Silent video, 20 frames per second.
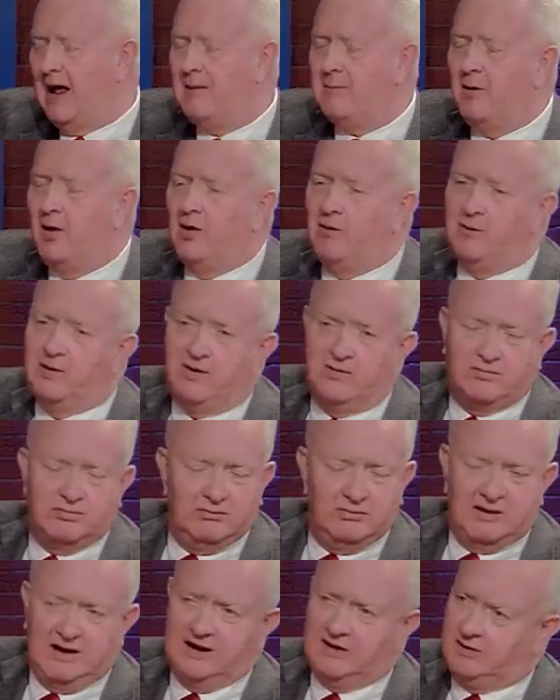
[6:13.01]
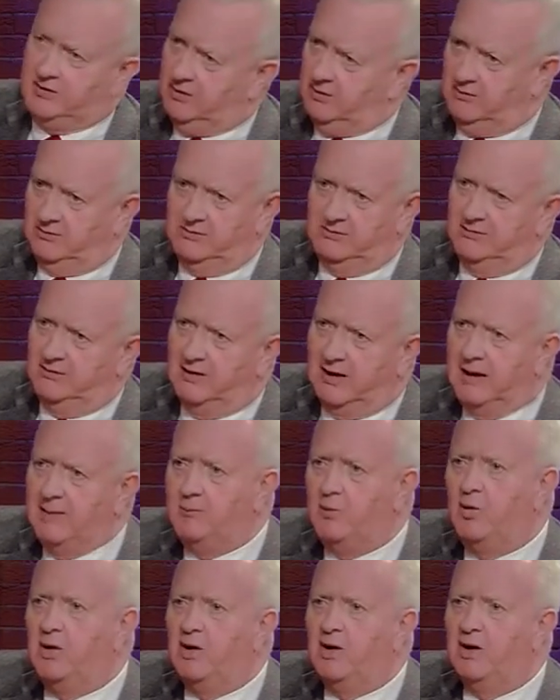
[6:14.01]
I'm always like you.
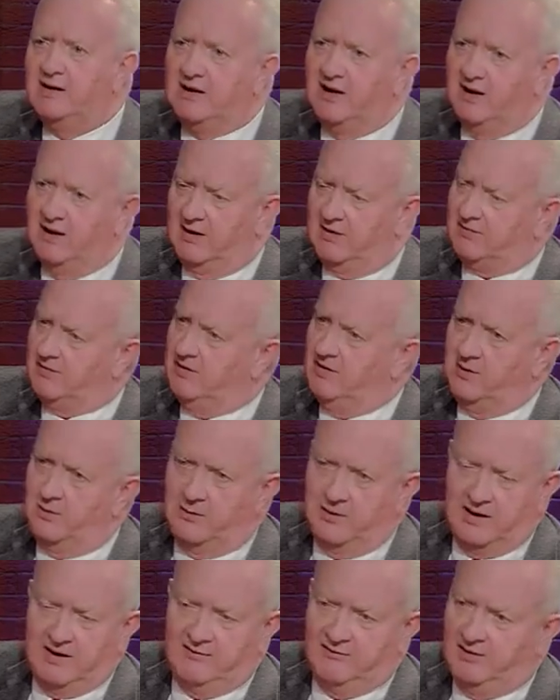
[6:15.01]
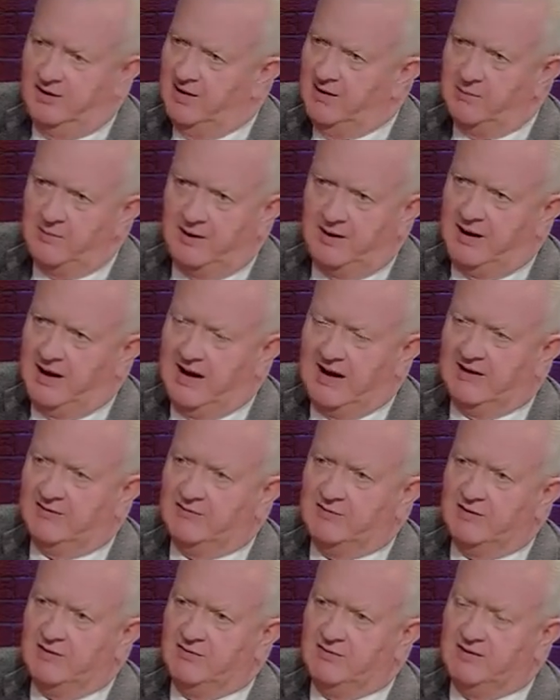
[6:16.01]
I'm willing to listen to whatever anybody
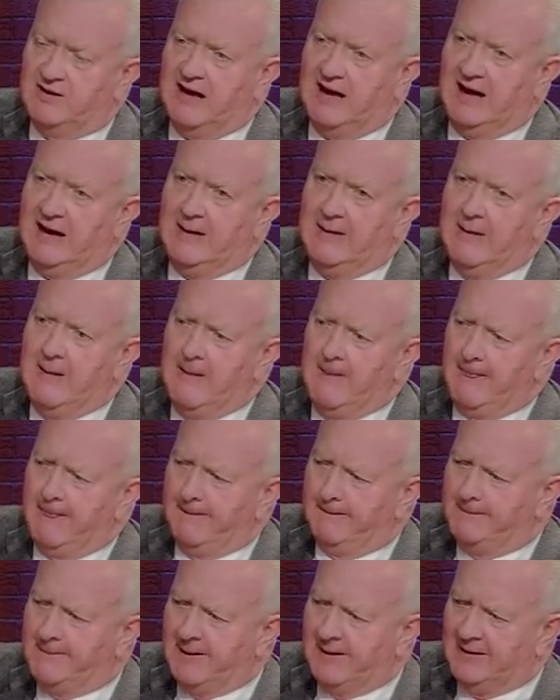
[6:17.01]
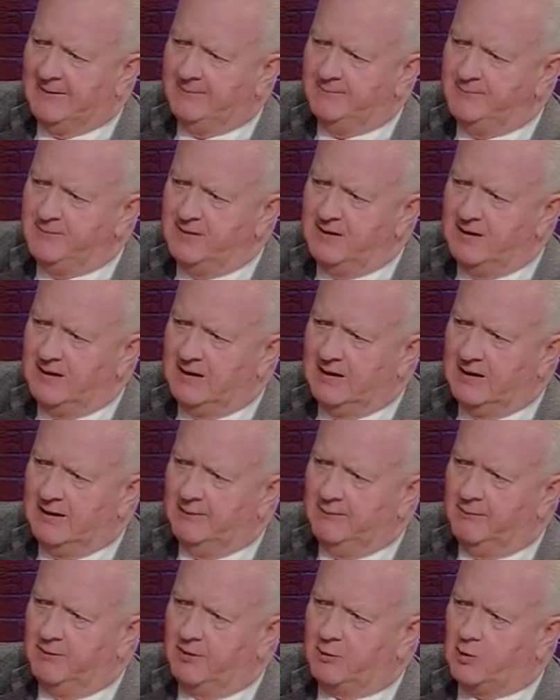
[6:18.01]
has to say. But
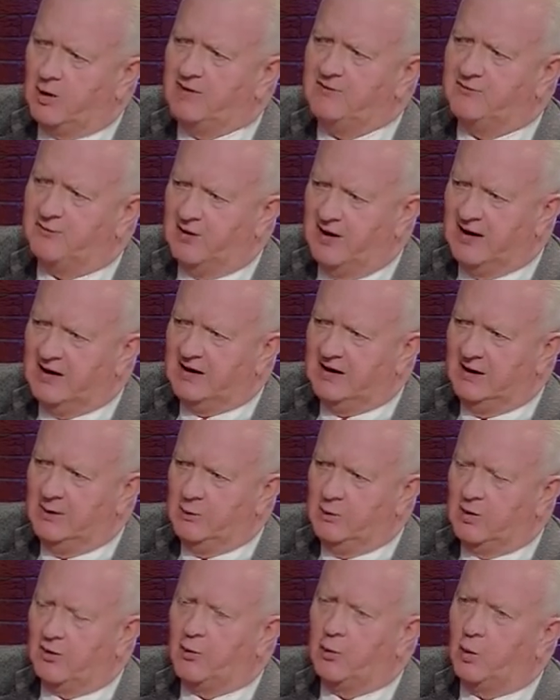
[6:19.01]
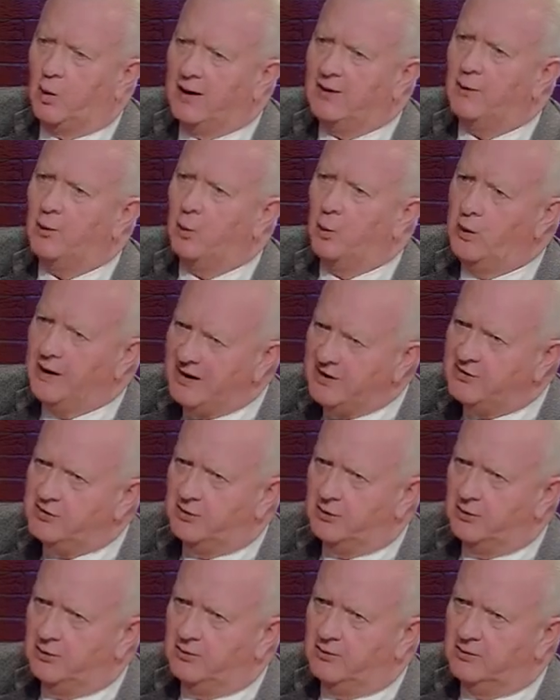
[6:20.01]
quite frankly, with what we
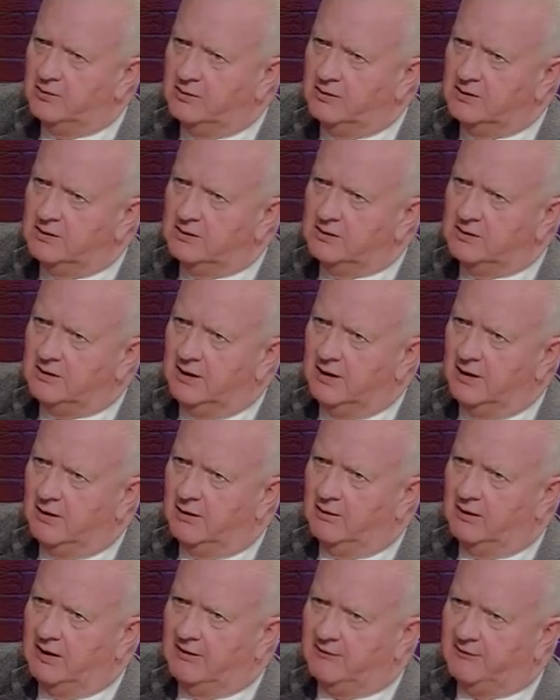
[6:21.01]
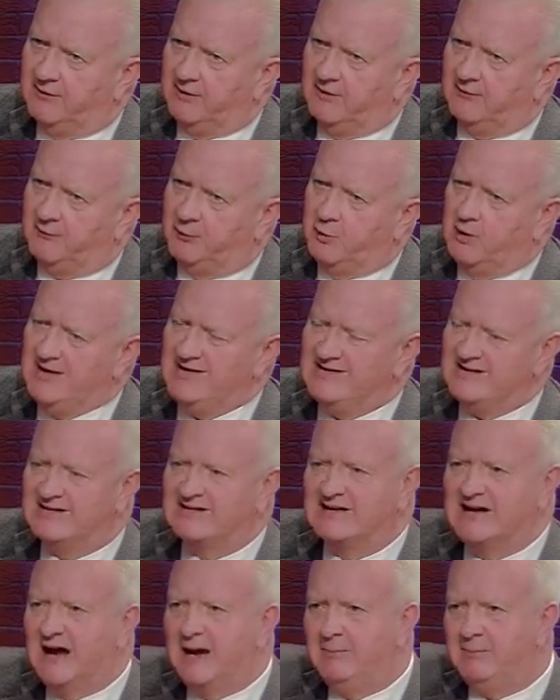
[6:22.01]
do, if we
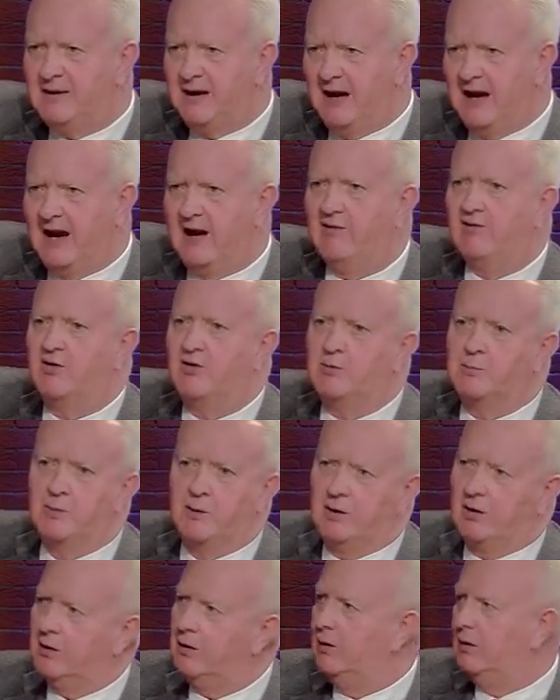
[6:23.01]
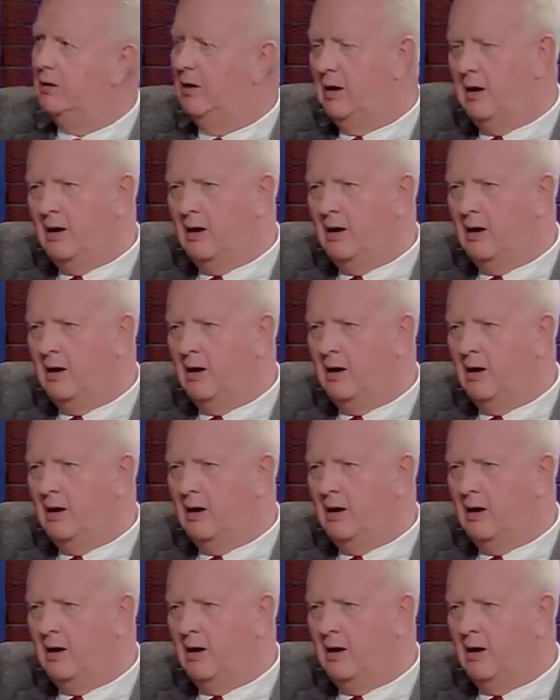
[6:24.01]
just came to Harrisburg,